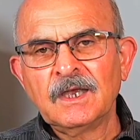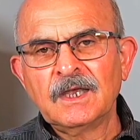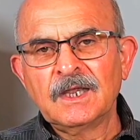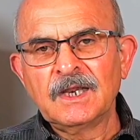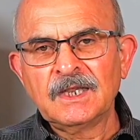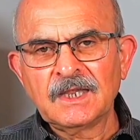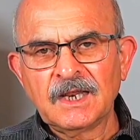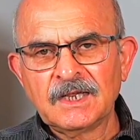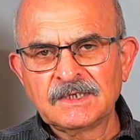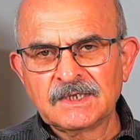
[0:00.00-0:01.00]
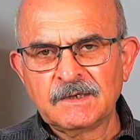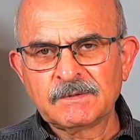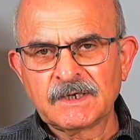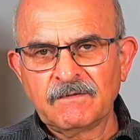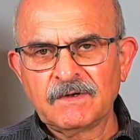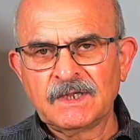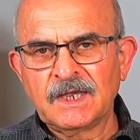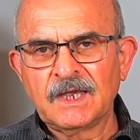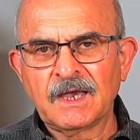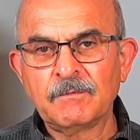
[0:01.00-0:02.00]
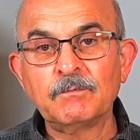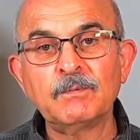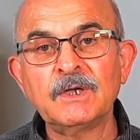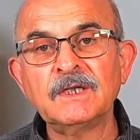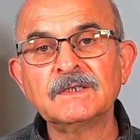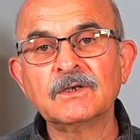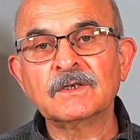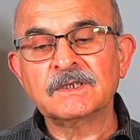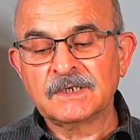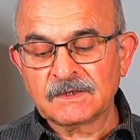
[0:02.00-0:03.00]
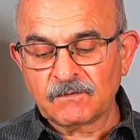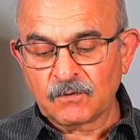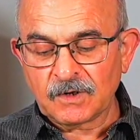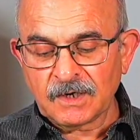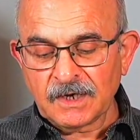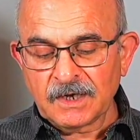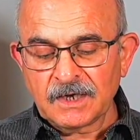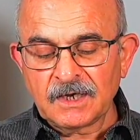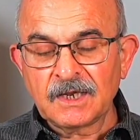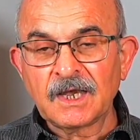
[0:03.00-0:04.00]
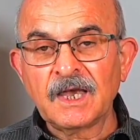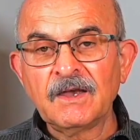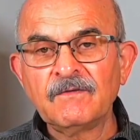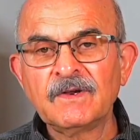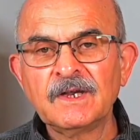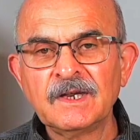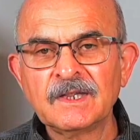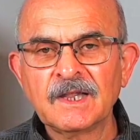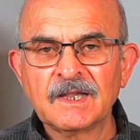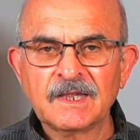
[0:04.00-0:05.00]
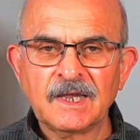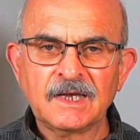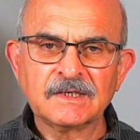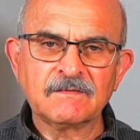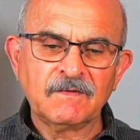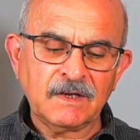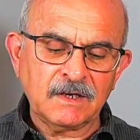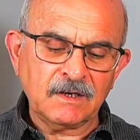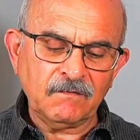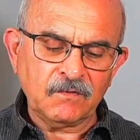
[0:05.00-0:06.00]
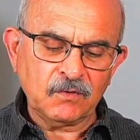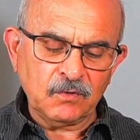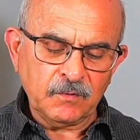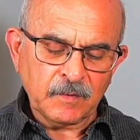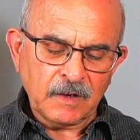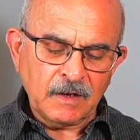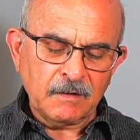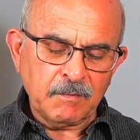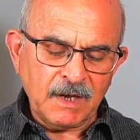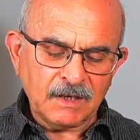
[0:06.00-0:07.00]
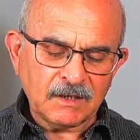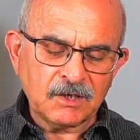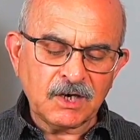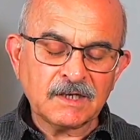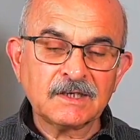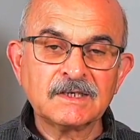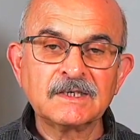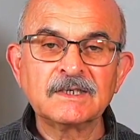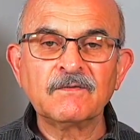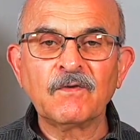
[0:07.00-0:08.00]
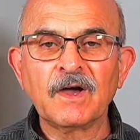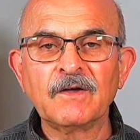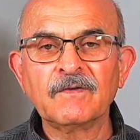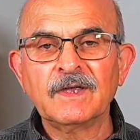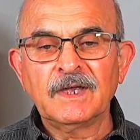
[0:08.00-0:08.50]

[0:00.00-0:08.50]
little steps every day and be successful in every little things. If you make 365